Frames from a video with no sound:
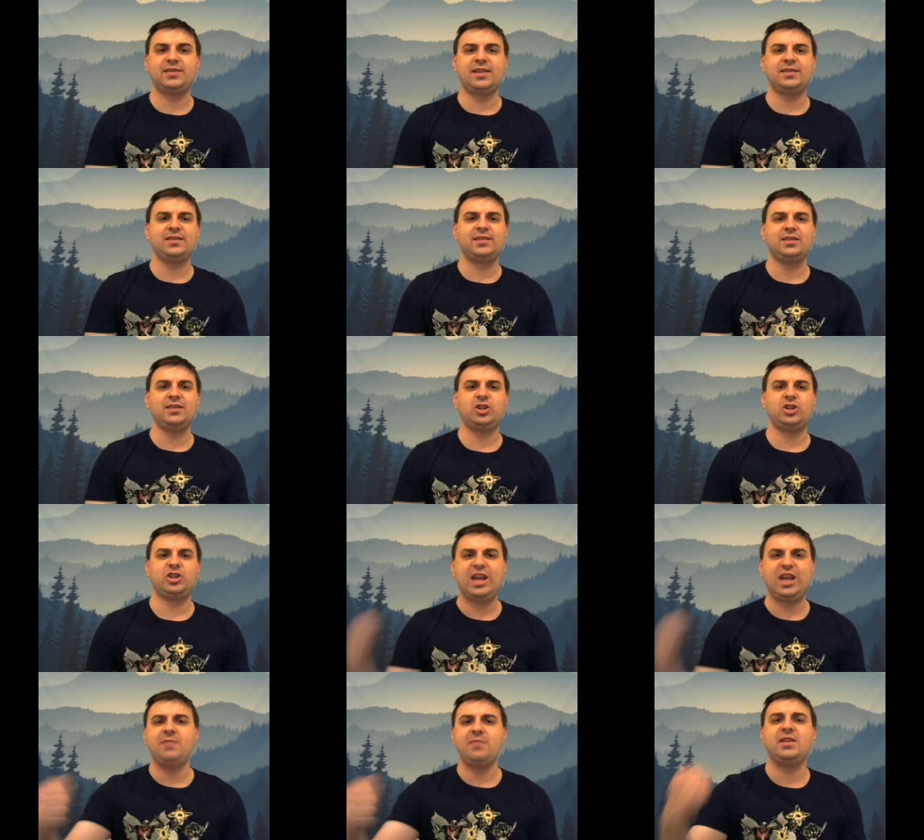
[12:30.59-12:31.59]
that Disney
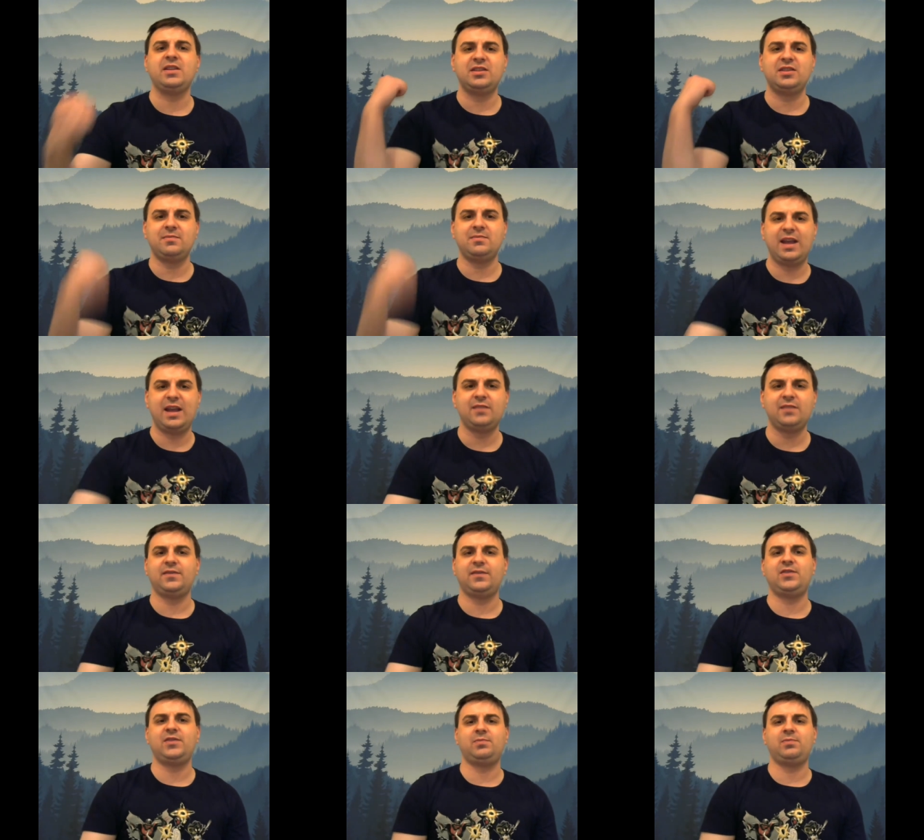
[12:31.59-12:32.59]
just came in and demanded
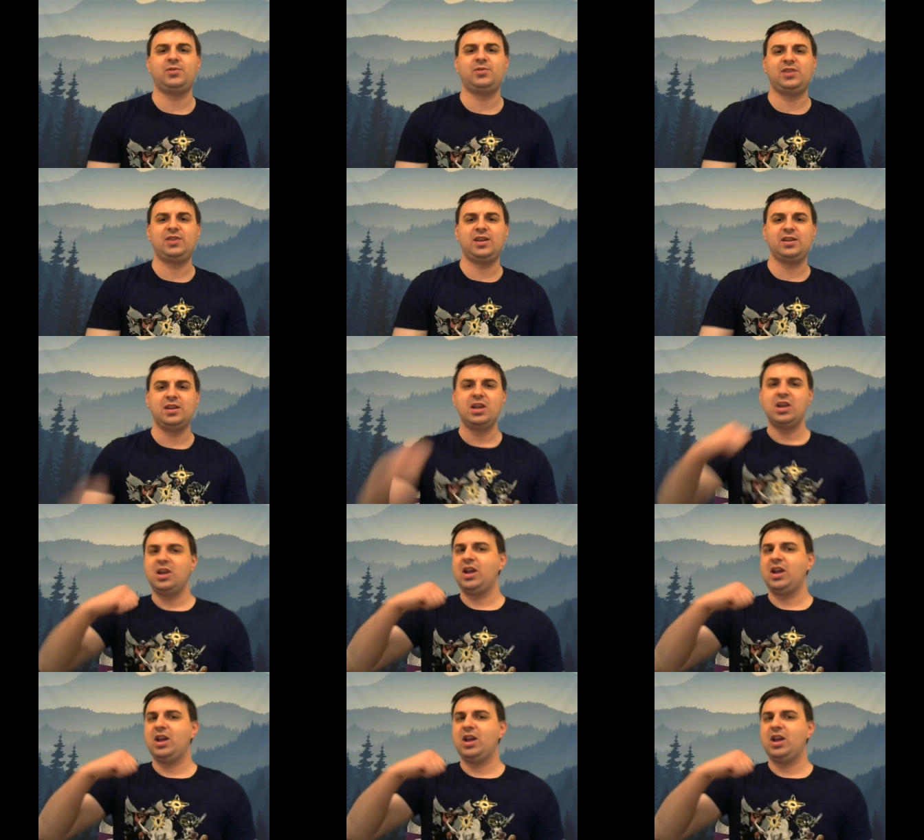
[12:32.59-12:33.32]
fifty percent,